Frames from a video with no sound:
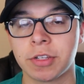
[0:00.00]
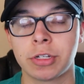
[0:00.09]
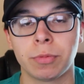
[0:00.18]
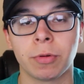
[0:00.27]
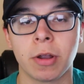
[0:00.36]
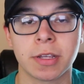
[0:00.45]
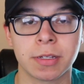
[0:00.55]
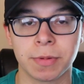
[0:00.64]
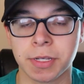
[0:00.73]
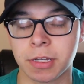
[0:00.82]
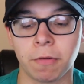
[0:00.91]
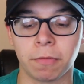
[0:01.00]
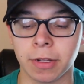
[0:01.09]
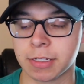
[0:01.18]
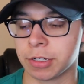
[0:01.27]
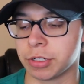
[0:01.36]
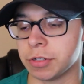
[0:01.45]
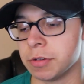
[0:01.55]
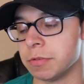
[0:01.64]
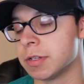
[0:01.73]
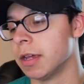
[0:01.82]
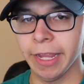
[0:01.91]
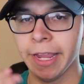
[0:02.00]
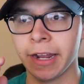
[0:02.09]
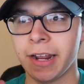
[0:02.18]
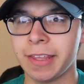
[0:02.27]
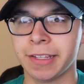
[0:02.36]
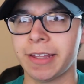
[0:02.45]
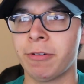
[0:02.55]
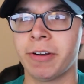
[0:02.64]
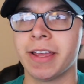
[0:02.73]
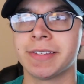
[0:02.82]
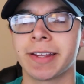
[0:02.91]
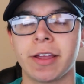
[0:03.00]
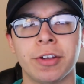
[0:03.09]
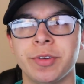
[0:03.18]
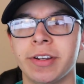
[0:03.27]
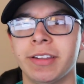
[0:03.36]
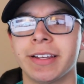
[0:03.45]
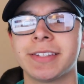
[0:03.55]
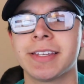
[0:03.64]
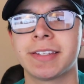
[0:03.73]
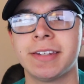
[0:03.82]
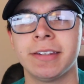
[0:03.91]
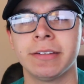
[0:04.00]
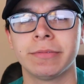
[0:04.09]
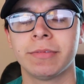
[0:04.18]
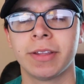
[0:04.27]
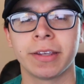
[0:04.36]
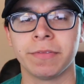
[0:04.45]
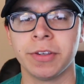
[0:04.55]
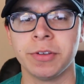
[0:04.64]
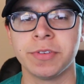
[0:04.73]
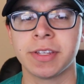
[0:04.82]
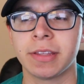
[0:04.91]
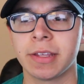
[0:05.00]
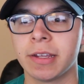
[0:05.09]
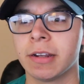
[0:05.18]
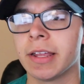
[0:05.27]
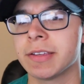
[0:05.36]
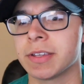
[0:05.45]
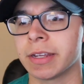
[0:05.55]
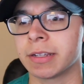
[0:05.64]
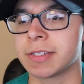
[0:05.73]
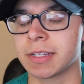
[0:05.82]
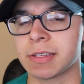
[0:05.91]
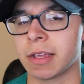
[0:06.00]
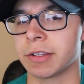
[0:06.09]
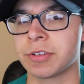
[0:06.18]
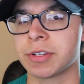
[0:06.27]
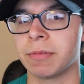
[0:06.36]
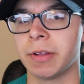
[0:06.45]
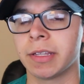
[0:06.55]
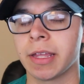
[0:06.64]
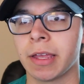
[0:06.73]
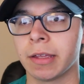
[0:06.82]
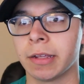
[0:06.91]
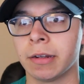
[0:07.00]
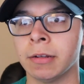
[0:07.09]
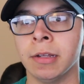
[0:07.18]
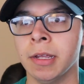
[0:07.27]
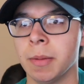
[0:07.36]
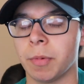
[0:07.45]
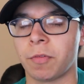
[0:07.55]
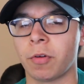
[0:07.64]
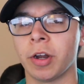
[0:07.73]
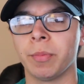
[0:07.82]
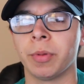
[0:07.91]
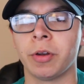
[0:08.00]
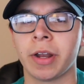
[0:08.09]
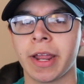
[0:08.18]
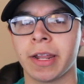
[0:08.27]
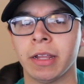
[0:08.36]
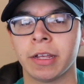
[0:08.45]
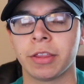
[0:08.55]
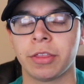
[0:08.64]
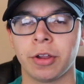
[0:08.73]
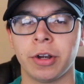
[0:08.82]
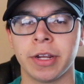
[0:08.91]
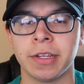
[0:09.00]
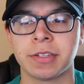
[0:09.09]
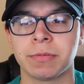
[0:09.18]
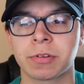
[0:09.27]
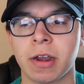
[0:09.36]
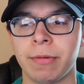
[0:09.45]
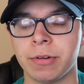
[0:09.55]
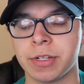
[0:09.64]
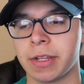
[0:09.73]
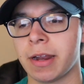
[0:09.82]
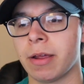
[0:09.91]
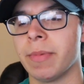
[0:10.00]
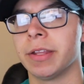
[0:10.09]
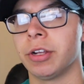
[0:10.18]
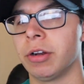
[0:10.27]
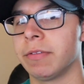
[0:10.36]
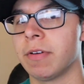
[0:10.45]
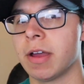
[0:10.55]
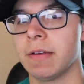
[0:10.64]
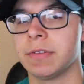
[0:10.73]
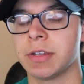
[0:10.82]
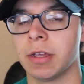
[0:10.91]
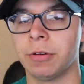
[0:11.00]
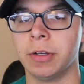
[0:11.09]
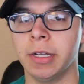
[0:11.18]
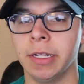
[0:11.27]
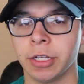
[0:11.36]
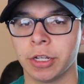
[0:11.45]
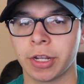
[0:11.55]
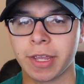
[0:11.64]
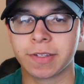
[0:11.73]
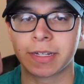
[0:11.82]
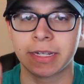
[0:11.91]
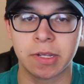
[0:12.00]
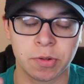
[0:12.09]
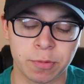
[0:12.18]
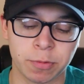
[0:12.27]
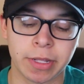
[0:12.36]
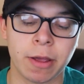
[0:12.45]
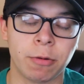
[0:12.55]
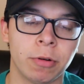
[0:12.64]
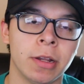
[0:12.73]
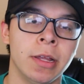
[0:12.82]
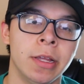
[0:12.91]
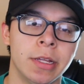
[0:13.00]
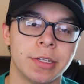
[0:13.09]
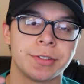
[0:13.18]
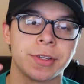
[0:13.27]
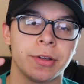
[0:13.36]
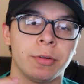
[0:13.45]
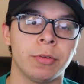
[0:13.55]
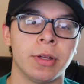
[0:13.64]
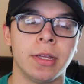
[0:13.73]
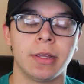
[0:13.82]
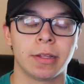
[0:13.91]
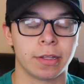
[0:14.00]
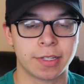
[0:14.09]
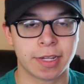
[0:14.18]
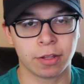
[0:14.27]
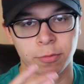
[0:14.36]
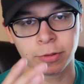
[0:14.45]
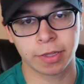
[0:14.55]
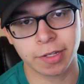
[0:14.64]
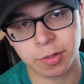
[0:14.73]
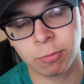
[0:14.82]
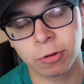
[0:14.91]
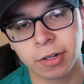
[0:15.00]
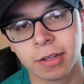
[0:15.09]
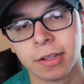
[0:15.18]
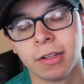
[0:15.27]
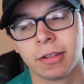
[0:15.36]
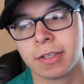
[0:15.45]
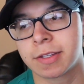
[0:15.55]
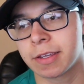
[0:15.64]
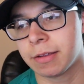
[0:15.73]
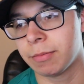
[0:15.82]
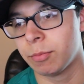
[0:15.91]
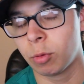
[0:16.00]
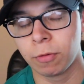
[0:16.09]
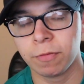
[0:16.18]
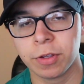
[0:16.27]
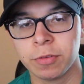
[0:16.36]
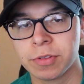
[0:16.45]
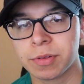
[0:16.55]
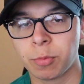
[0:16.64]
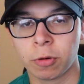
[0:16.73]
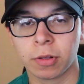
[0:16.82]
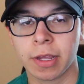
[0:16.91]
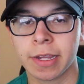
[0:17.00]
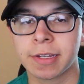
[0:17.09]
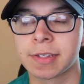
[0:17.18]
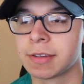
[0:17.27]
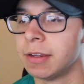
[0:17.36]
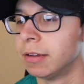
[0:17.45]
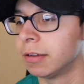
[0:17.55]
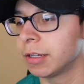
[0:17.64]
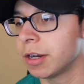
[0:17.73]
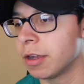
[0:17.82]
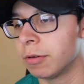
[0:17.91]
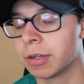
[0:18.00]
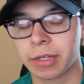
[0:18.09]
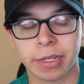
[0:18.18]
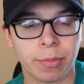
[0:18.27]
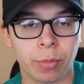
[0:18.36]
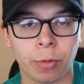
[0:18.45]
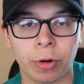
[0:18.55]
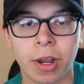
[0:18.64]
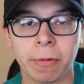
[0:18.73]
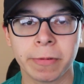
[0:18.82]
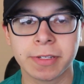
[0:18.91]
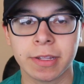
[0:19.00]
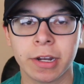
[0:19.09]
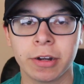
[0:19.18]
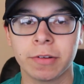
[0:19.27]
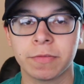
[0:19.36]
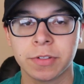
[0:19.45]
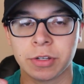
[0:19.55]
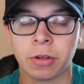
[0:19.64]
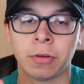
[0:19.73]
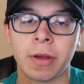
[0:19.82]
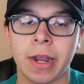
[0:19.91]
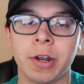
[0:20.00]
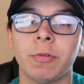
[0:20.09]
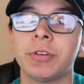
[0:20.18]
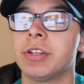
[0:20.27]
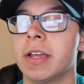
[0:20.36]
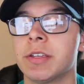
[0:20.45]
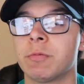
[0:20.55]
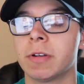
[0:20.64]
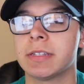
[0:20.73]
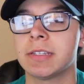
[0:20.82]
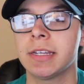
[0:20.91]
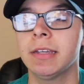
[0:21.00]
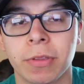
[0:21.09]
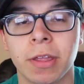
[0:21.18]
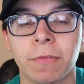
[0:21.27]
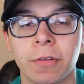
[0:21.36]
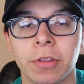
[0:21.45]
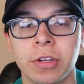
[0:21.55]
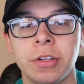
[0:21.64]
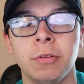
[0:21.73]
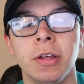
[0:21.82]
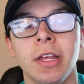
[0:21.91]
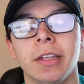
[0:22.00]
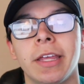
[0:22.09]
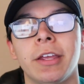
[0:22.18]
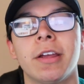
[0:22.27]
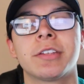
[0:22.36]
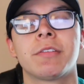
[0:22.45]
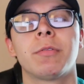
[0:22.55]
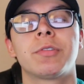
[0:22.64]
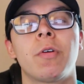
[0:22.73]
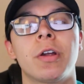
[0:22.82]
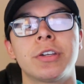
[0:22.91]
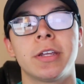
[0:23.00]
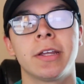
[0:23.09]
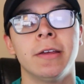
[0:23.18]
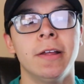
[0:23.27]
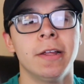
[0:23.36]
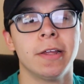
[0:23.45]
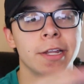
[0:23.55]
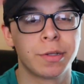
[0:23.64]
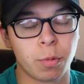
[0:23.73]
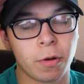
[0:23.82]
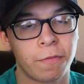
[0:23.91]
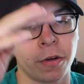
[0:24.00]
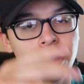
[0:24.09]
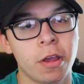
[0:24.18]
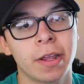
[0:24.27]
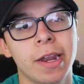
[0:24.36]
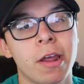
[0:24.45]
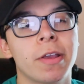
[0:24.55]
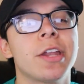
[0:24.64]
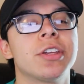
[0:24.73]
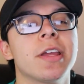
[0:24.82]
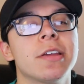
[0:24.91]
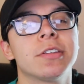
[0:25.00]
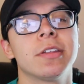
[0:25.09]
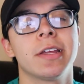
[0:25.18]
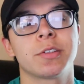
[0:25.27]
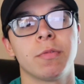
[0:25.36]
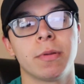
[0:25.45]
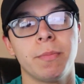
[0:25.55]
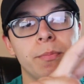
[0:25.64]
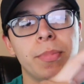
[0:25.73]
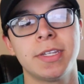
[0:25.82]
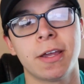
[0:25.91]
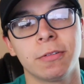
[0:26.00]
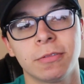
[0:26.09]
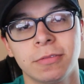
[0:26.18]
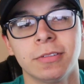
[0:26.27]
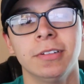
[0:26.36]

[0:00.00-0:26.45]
It's super awesome. It's self-lacing shoes, and I think that one has like 160 like views, and then it has like 6 likes or something like that. And before I uploaded, I had like 30 subscribers, and then I'm at 35. So you guys killed it with that one. So let's kill it with this one. Let's get more views, more likes, you know, a couple more comments in there, so I know what you guys want to see. Without further ado, thank you guys so much for watching. It's your boy Ferdog, and I'll catch you guys in the next one. Peace out.